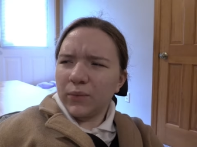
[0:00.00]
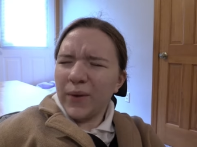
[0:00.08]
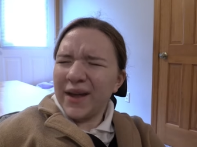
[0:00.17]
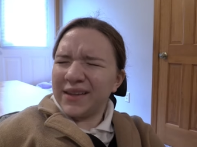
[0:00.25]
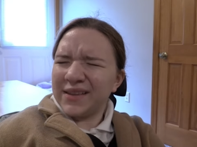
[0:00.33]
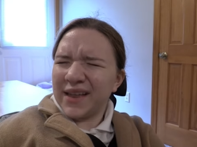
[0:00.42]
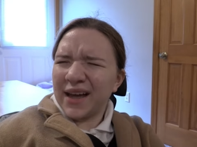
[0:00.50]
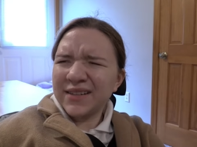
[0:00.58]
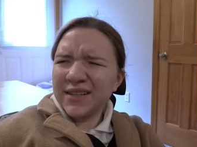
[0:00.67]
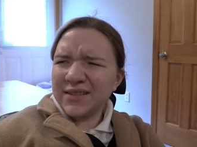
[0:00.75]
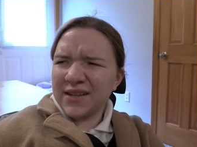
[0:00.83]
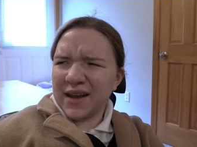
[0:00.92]
Wait, that
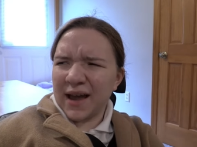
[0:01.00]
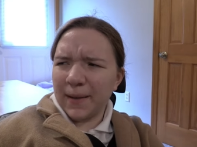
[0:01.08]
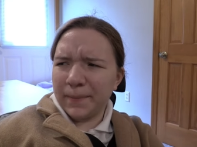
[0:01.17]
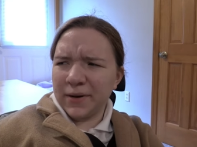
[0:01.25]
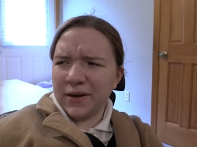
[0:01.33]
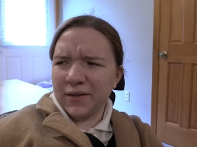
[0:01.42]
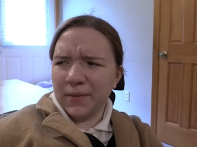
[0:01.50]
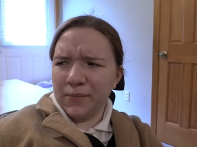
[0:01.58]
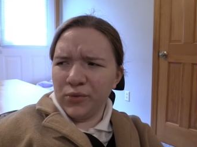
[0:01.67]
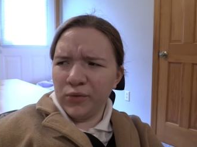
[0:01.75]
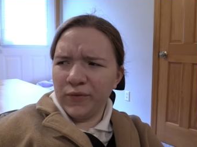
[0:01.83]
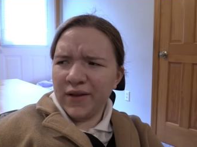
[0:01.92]
doesn't happen in the
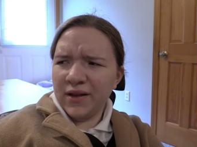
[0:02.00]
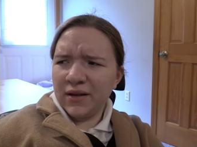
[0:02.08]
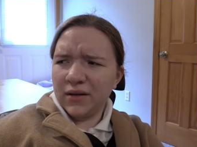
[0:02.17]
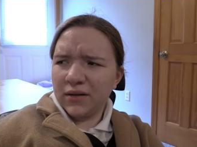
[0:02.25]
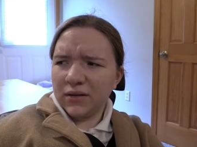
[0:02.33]
movie.